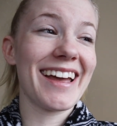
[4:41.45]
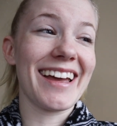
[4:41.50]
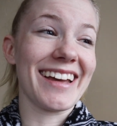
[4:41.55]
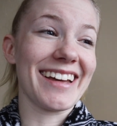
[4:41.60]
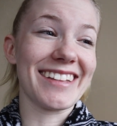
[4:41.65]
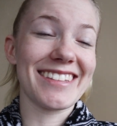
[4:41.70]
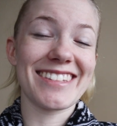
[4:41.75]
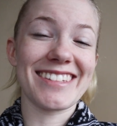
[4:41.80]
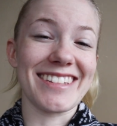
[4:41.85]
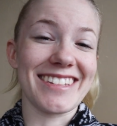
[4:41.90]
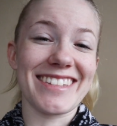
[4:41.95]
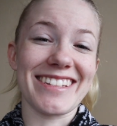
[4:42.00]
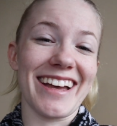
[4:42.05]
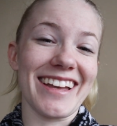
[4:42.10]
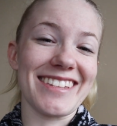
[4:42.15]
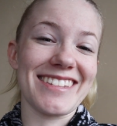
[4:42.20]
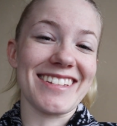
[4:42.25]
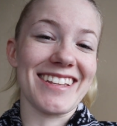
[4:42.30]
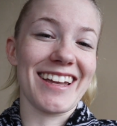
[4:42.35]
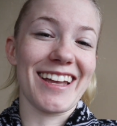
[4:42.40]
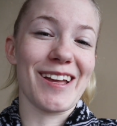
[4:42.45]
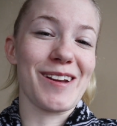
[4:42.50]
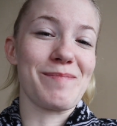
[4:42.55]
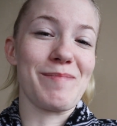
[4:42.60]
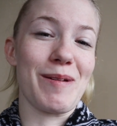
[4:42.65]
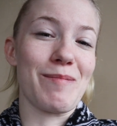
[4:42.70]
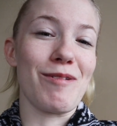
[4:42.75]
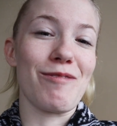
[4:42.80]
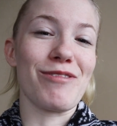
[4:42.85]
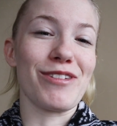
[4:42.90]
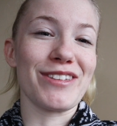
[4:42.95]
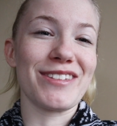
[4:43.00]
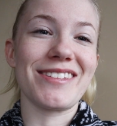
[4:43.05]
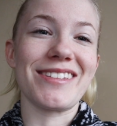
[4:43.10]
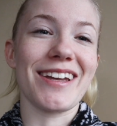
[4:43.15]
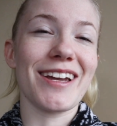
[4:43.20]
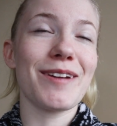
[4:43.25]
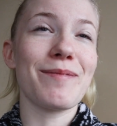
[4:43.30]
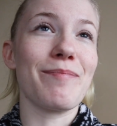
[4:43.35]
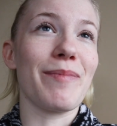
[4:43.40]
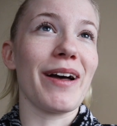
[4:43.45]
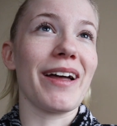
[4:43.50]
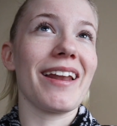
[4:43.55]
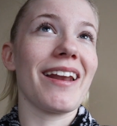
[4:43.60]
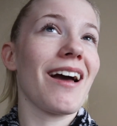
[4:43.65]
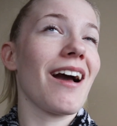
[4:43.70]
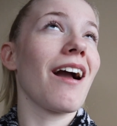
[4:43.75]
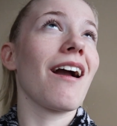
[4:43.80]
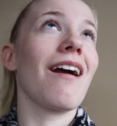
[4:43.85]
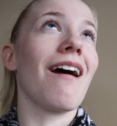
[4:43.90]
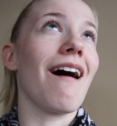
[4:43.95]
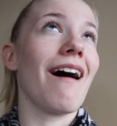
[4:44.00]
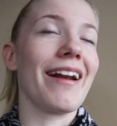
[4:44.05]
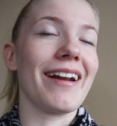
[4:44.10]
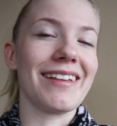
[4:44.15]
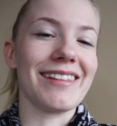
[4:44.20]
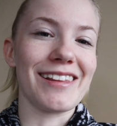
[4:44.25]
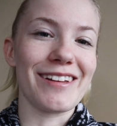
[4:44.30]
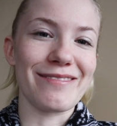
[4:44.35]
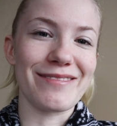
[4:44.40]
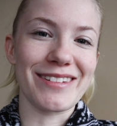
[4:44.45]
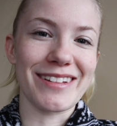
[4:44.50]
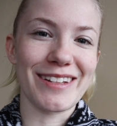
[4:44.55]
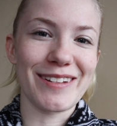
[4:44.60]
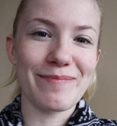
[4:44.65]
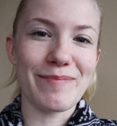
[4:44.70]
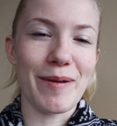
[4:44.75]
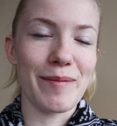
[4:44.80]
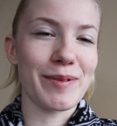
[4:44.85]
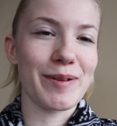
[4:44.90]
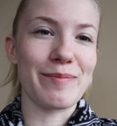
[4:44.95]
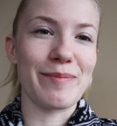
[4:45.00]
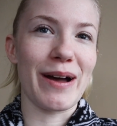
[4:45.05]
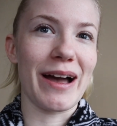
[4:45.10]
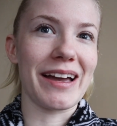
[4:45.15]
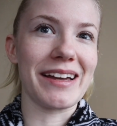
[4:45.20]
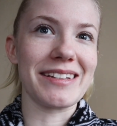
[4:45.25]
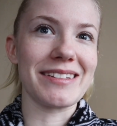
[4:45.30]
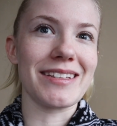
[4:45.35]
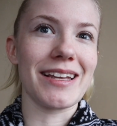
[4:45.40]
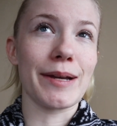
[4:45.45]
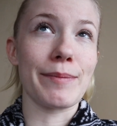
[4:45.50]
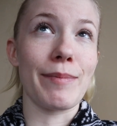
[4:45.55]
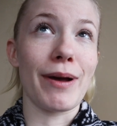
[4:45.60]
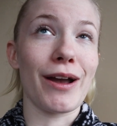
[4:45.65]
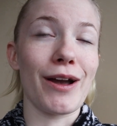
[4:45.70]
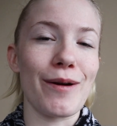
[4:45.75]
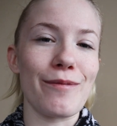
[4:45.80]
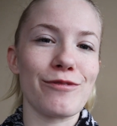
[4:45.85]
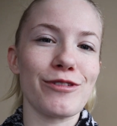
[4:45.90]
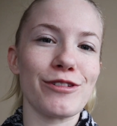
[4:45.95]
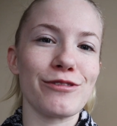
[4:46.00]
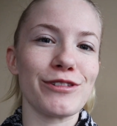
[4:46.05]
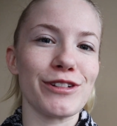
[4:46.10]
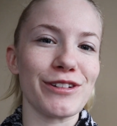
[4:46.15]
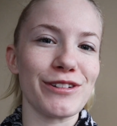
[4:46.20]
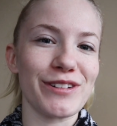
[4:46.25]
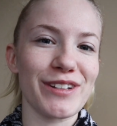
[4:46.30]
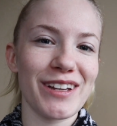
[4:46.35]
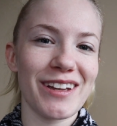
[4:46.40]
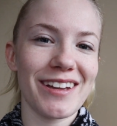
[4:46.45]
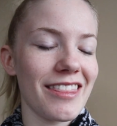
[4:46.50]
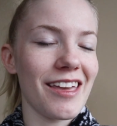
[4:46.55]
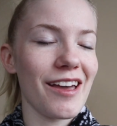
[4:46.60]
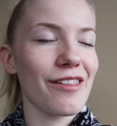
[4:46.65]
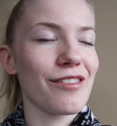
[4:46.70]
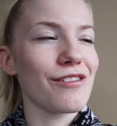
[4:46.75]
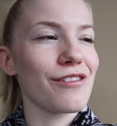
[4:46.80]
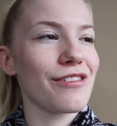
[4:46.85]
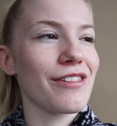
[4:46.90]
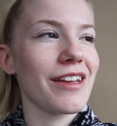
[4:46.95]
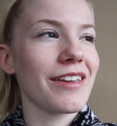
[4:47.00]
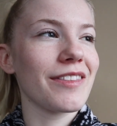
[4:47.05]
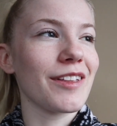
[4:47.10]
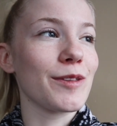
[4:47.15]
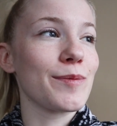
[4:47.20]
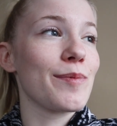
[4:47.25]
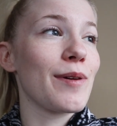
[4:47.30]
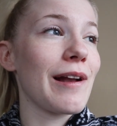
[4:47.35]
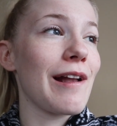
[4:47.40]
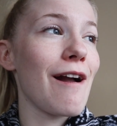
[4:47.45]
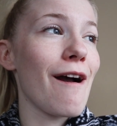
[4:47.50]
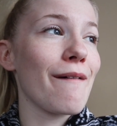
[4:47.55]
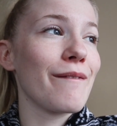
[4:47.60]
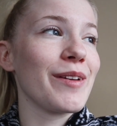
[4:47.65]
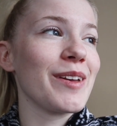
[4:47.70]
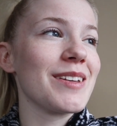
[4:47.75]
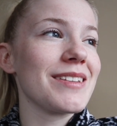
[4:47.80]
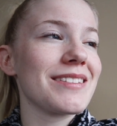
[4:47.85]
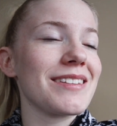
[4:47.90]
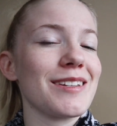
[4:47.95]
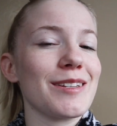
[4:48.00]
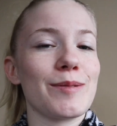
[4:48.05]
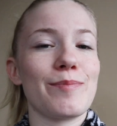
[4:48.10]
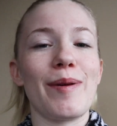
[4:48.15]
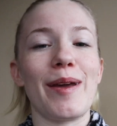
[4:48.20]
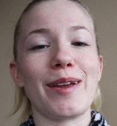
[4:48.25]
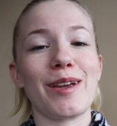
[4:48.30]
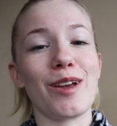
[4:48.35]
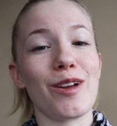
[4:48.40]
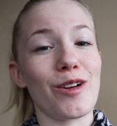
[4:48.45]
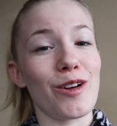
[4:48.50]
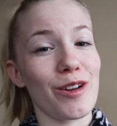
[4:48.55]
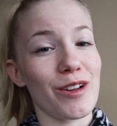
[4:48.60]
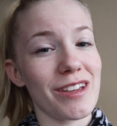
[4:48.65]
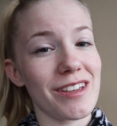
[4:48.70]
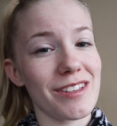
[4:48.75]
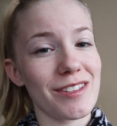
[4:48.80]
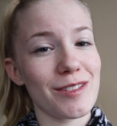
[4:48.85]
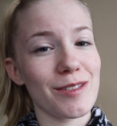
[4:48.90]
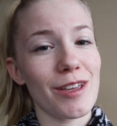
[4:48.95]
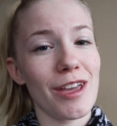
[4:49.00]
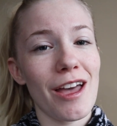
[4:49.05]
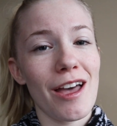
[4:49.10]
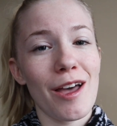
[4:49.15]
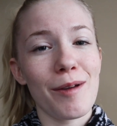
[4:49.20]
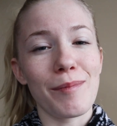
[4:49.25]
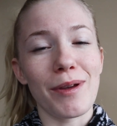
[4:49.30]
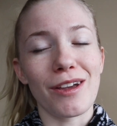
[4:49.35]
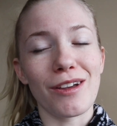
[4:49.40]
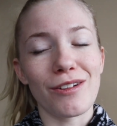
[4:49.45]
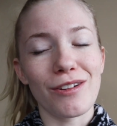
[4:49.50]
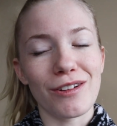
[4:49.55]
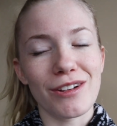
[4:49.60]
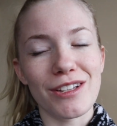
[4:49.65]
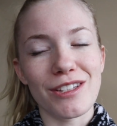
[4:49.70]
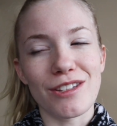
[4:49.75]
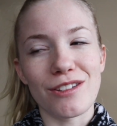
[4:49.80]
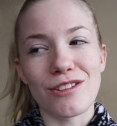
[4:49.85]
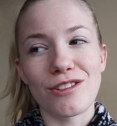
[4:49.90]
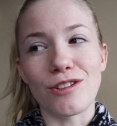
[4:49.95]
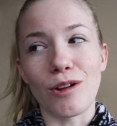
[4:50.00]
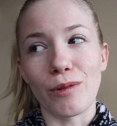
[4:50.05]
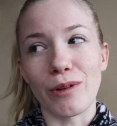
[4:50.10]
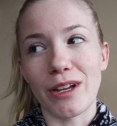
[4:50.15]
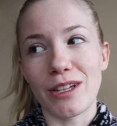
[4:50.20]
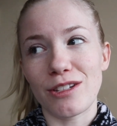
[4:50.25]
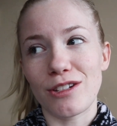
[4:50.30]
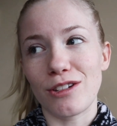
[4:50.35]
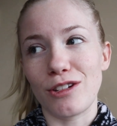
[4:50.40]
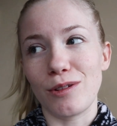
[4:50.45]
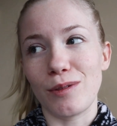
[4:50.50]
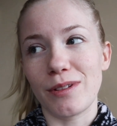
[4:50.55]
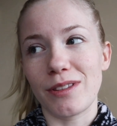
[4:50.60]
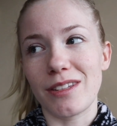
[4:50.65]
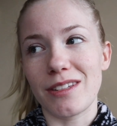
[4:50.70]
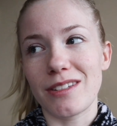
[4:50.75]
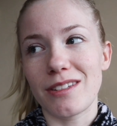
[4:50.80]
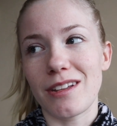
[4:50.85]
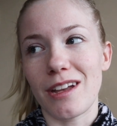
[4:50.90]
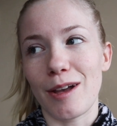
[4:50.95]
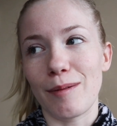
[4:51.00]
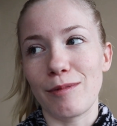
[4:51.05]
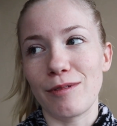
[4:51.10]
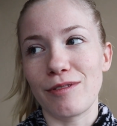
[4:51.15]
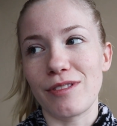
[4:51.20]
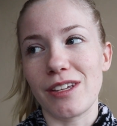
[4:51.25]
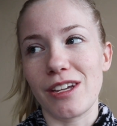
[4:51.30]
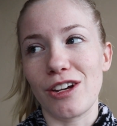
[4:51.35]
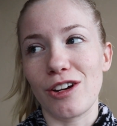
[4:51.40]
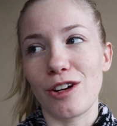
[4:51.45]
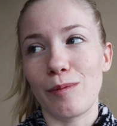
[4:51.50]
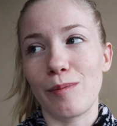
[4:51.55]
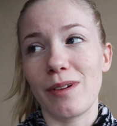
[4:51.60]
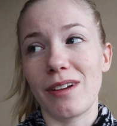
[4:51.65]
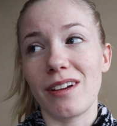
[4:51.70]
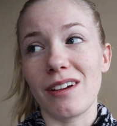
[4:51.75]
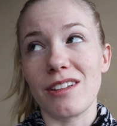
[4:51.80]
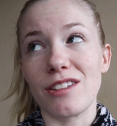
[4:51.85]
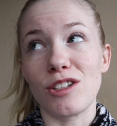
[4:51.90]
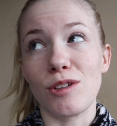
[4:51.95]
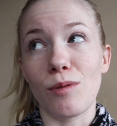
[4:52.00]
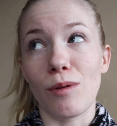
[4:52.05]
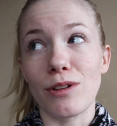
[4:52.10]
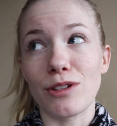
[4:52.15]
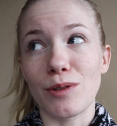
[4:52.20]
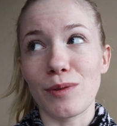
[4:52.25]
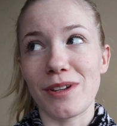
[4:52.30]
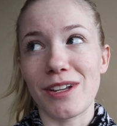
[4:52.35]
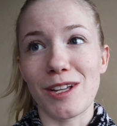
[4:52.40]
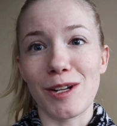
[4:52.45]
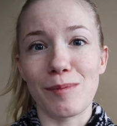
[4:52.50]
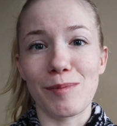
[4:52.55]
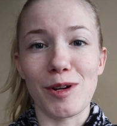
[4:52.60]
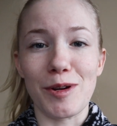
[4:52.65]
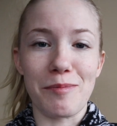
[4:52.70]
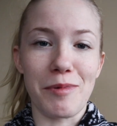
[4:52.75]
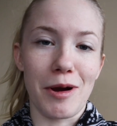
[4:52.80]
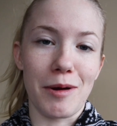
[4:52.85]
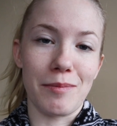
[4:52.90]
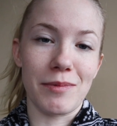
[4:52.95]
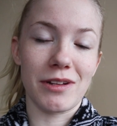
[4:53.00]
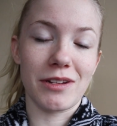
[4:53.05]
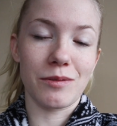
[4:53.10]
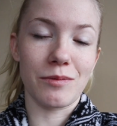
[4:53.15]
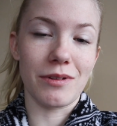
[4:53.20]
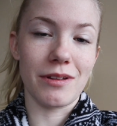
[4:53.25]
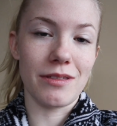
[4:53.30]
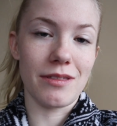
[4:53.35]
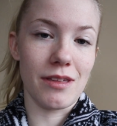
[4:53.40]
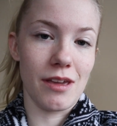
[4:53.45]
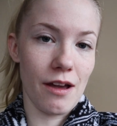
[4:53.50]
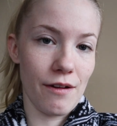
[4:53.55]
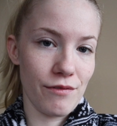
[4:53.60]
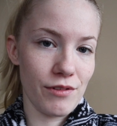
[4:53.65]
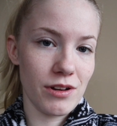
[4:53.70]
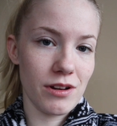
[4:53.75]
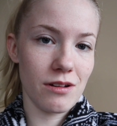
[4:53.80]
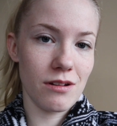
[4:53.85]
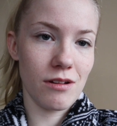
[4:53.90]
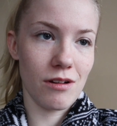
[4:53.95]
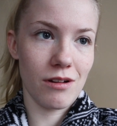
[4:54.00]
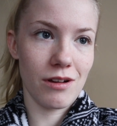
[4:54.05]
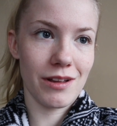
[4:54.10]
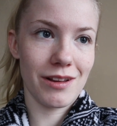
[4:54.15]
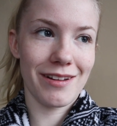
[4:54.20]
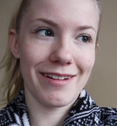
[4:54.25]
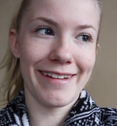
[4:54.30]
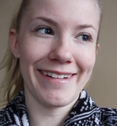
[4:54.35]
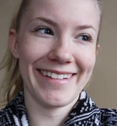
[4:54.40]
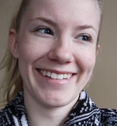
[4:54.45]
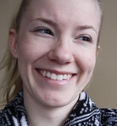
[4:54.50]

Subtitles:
It's disgusting and it made me feel sick, but God, I loved it. Pumpkin pie is like my comfort food. The other thing that's pretty obvious is baking cookies. Baking cookies is so nice to do at this time of the year because you also heat up your apartment with the oven on.